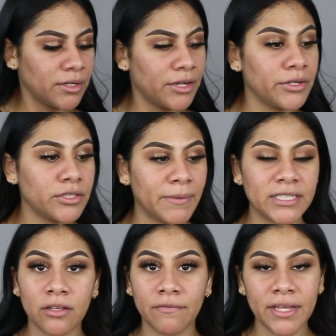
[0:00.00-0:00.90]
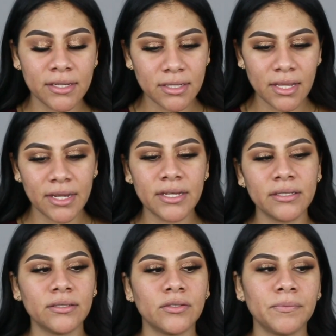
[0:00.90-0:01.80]
I use myself and
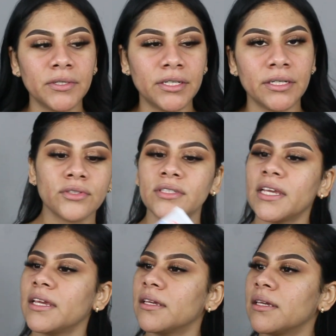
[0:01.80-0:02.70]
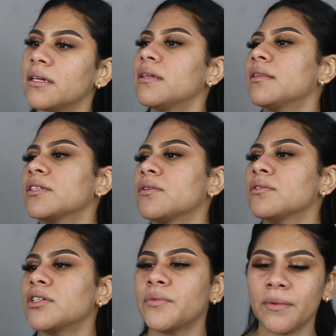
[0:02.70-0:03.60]
client. Super good. So taking this
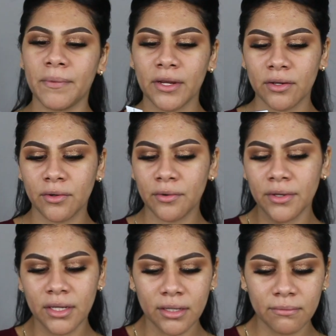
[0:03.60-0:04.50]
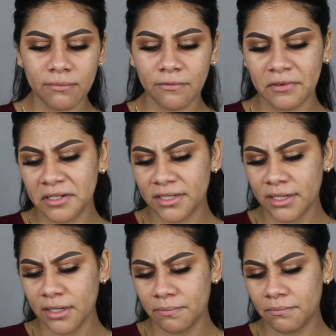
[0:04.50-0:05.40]
Ultra Repair Cream, First
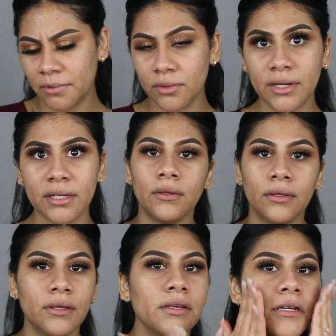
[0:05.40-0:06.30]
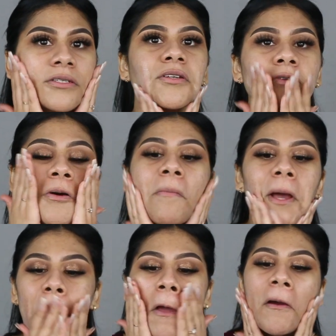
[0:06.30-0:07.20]
Aid Beauty. You guys should know
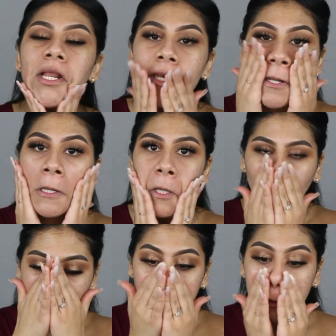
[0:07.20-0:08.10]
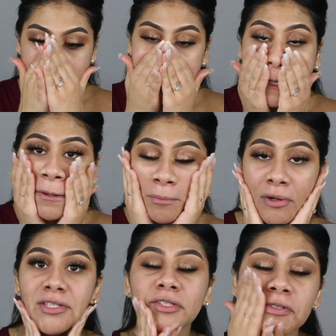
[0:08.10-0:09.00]
by now I love to stack
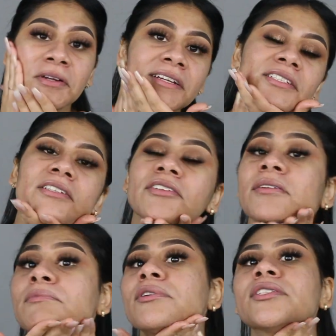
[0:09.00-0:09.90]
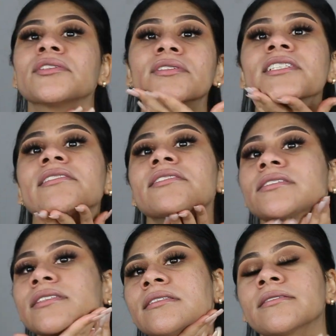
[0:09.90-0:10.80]
moisturizers, not
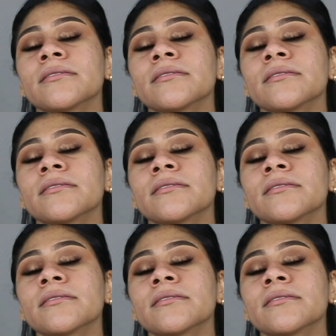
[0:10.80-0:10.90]
moisturizers.